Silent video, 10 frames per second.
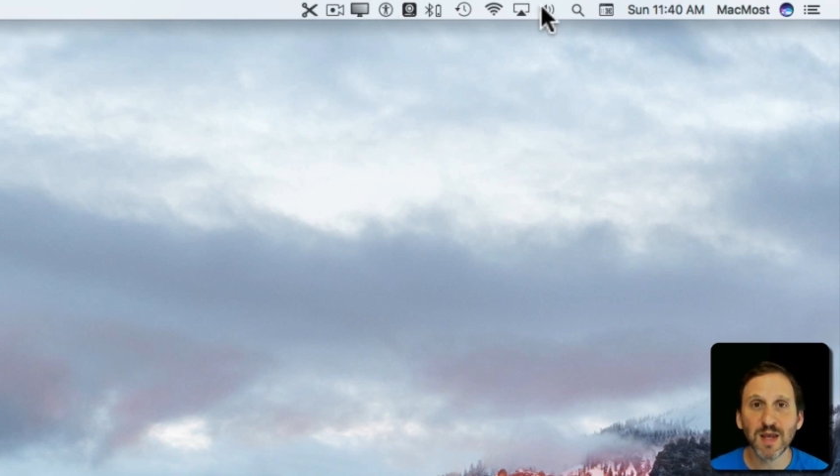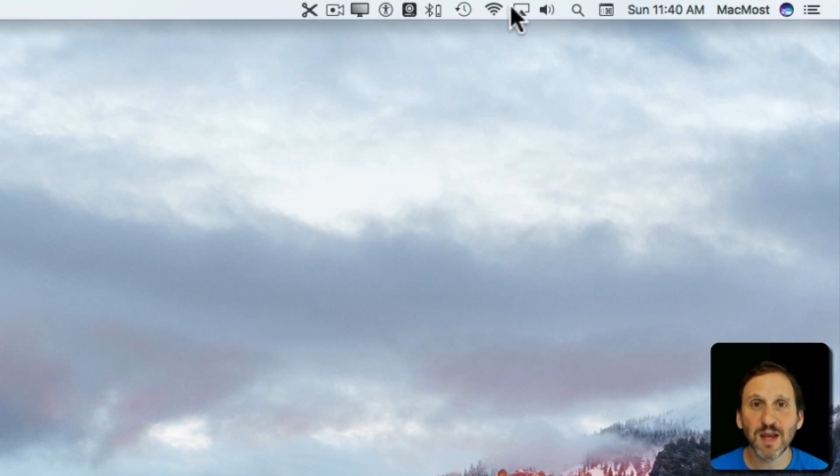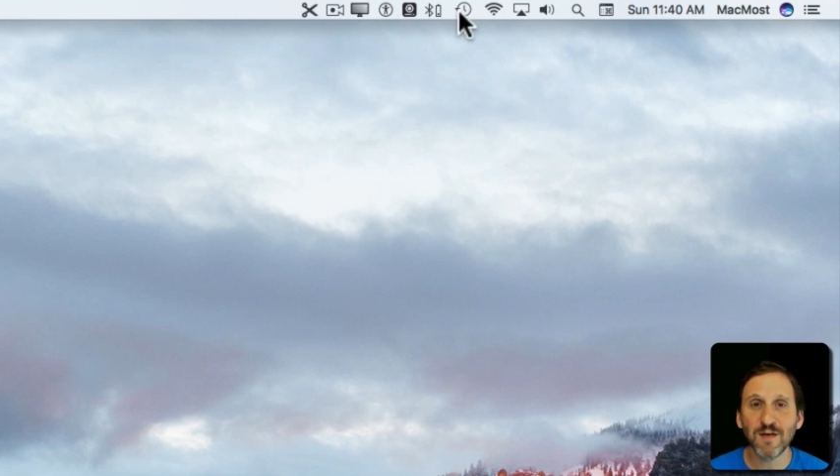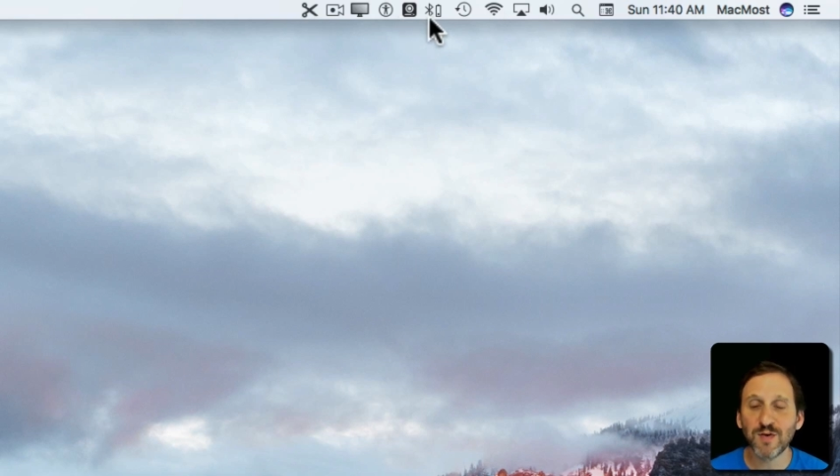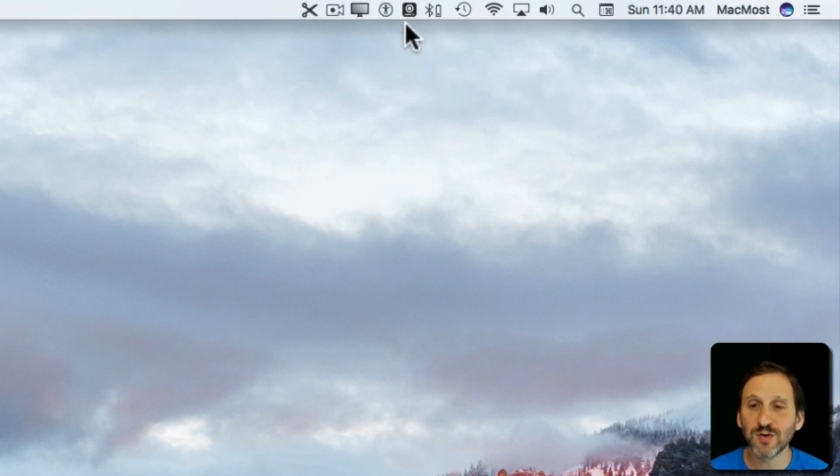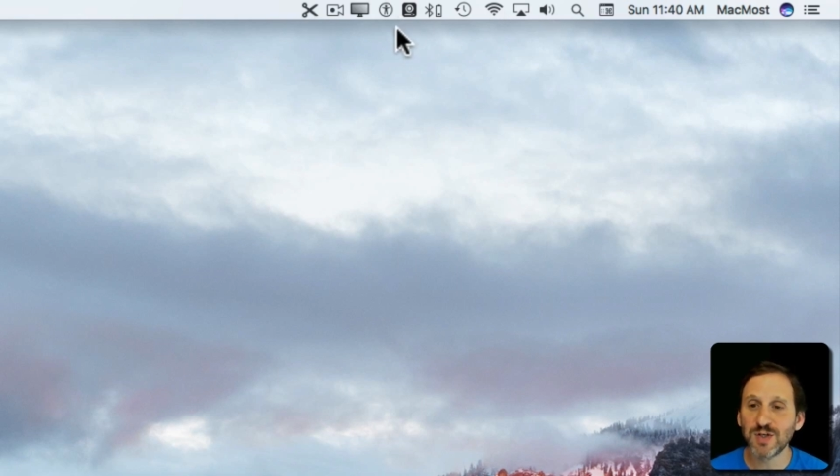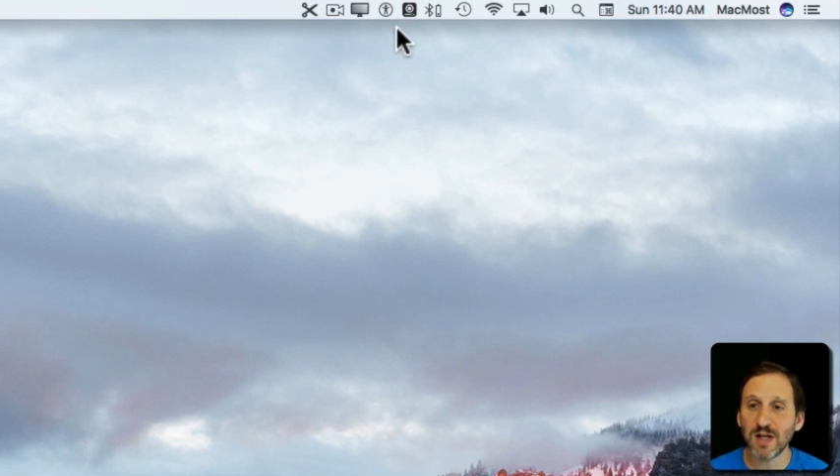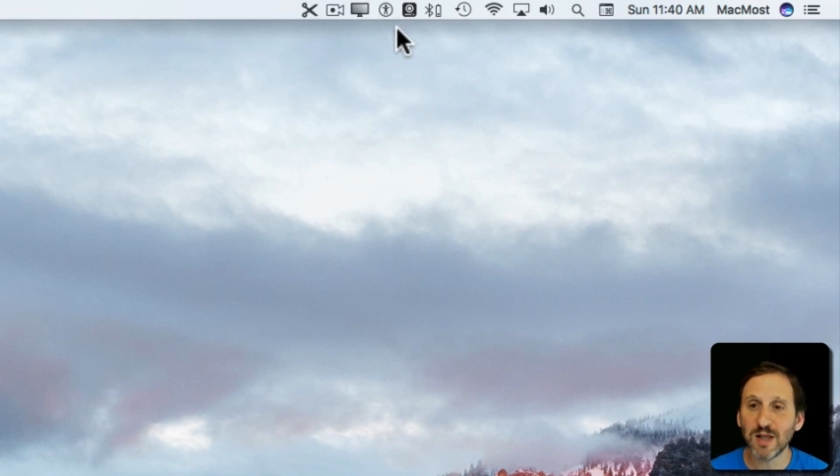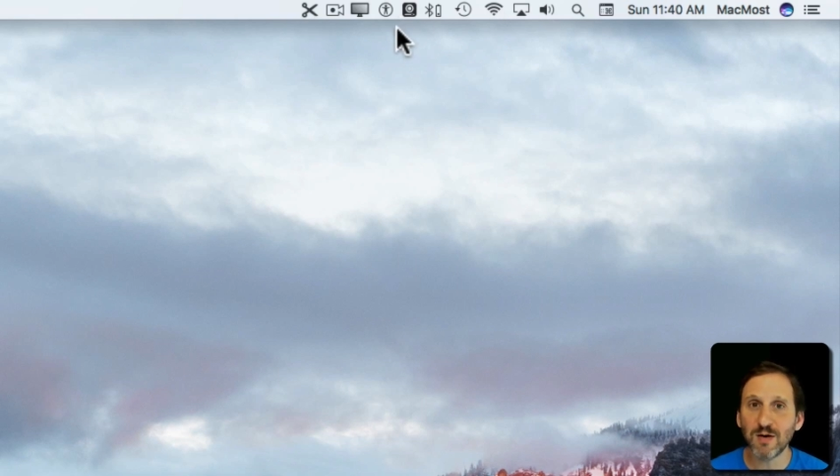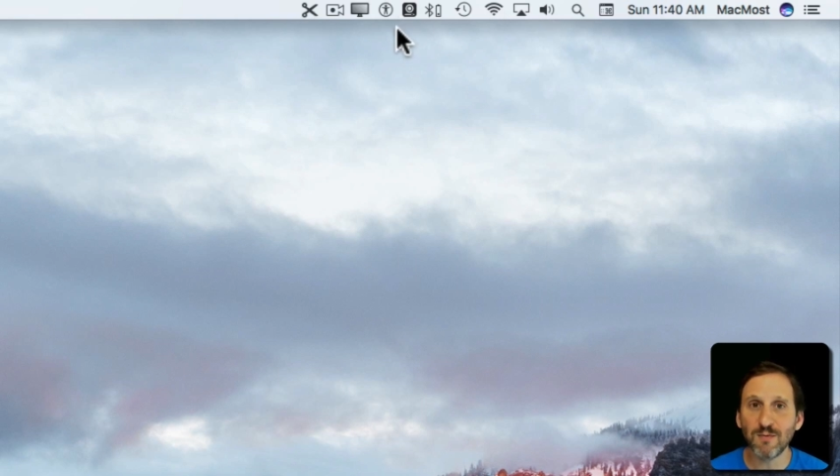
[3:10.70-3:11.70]
if you're
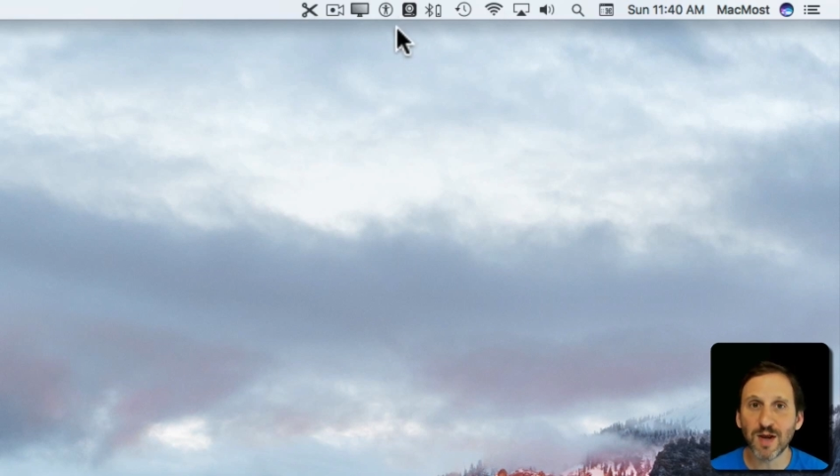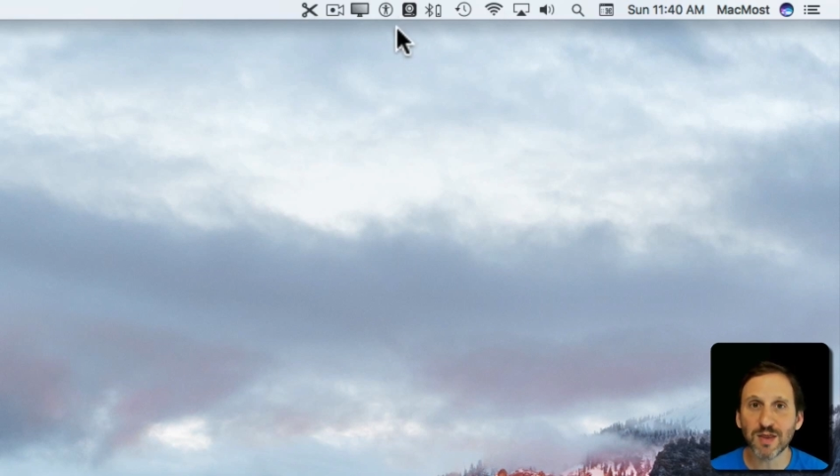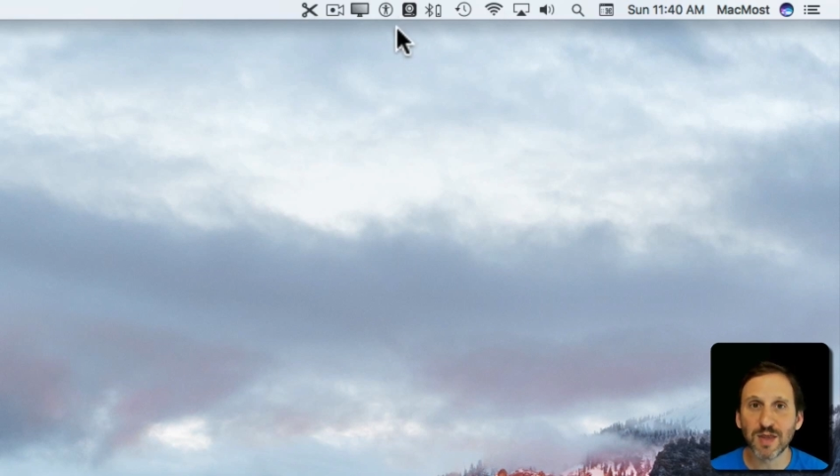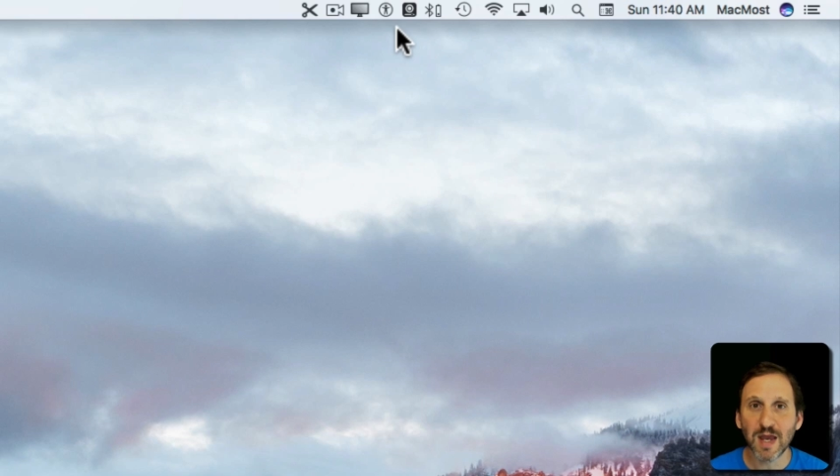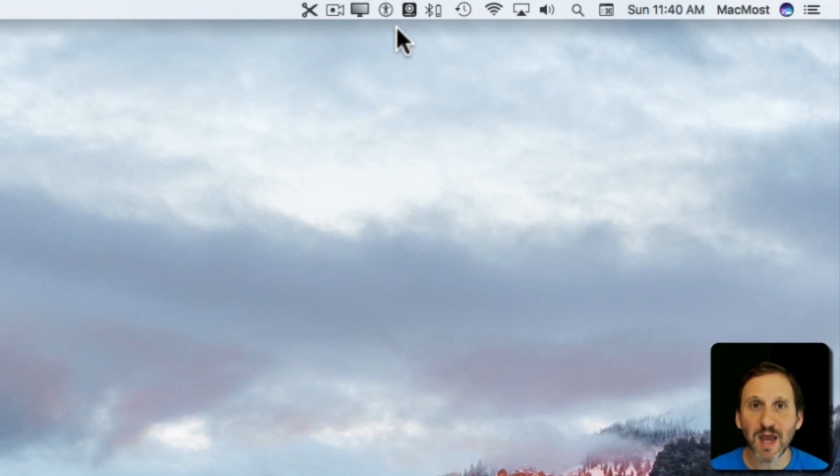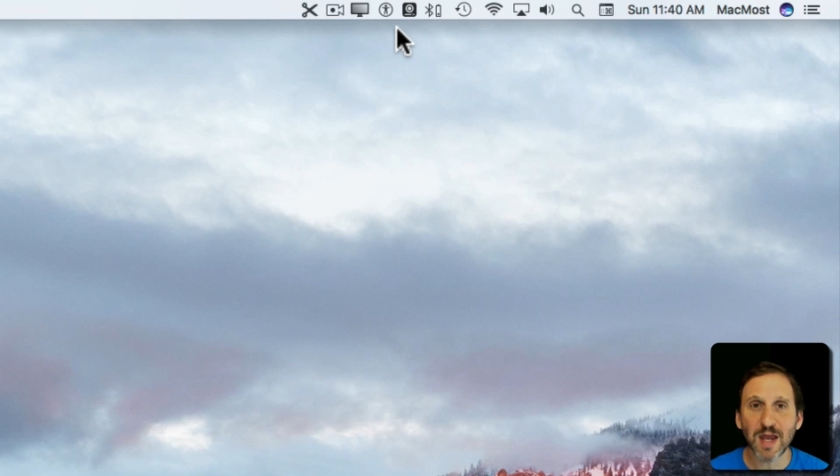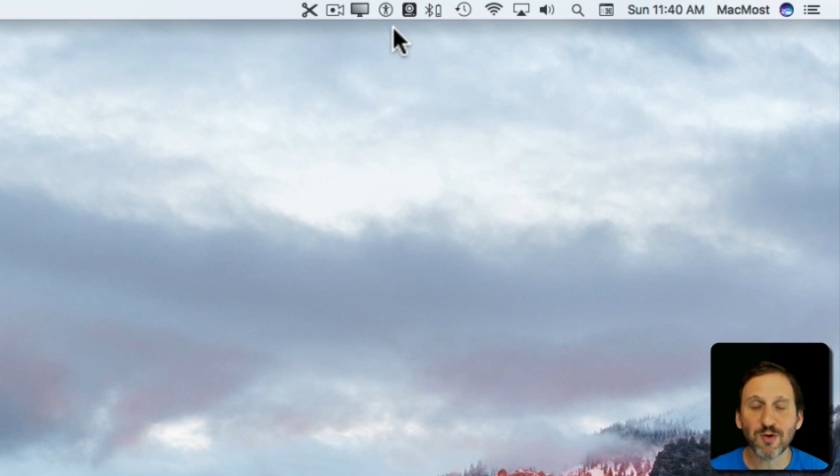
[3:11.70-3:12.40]
dealing with a